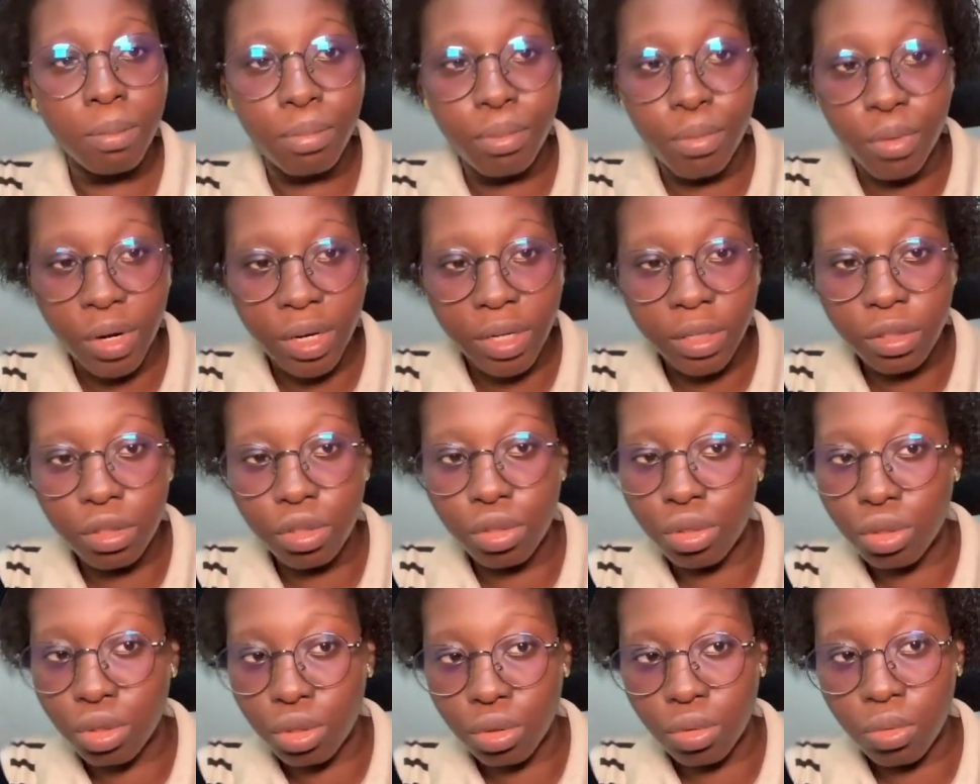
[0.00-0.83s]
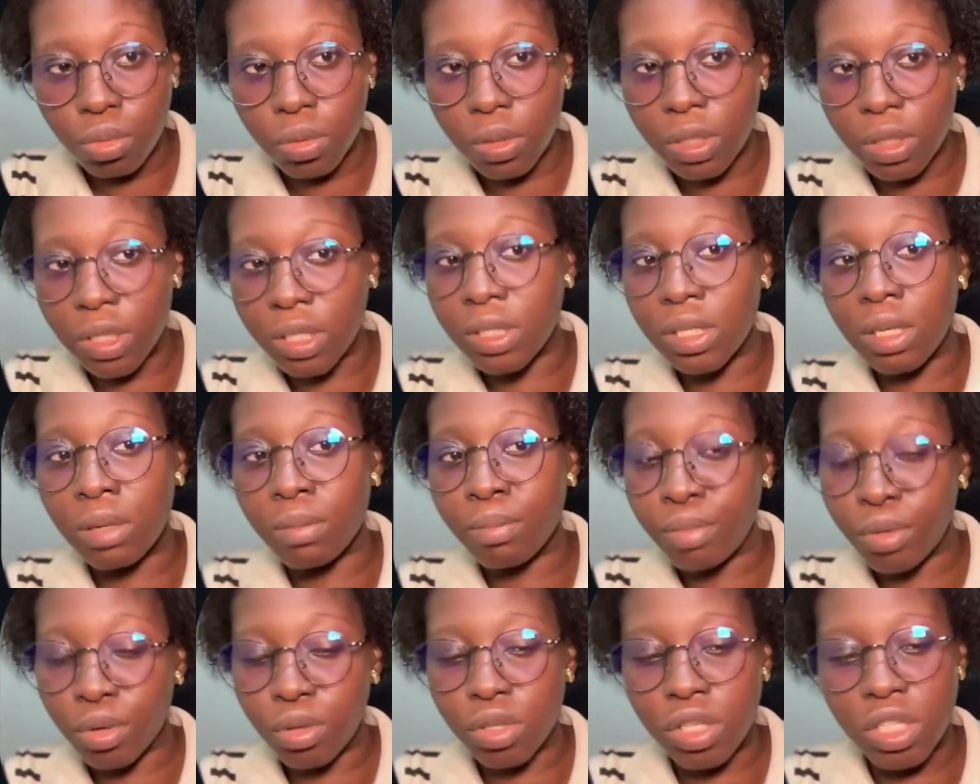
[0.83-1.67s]
Print 2 is a
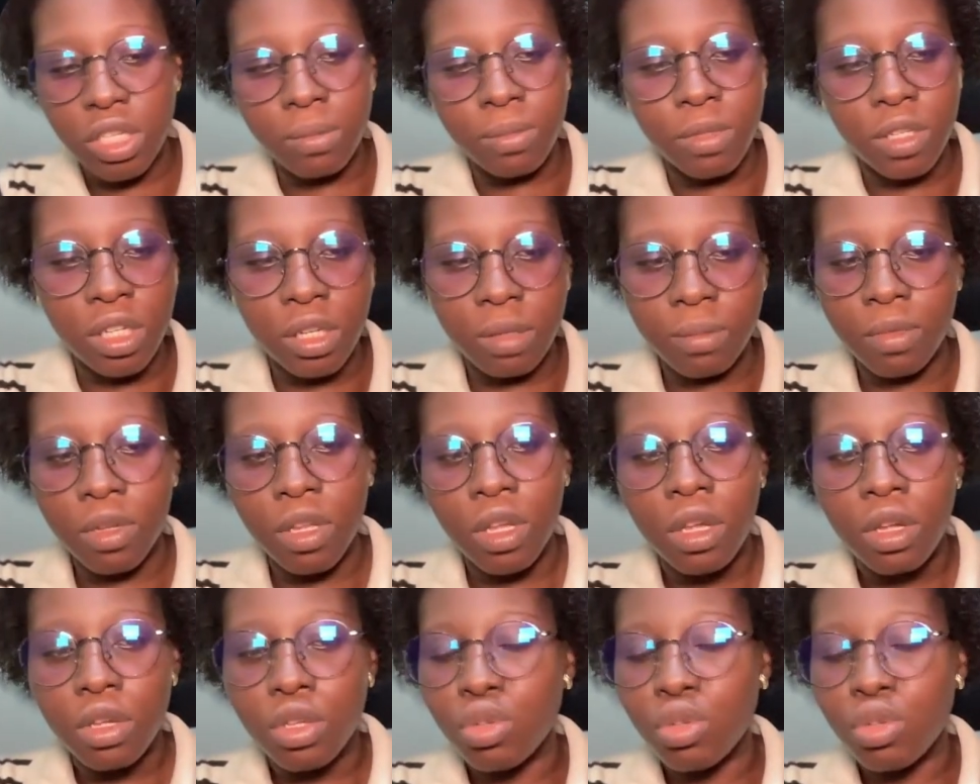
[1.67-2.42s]
built-in name.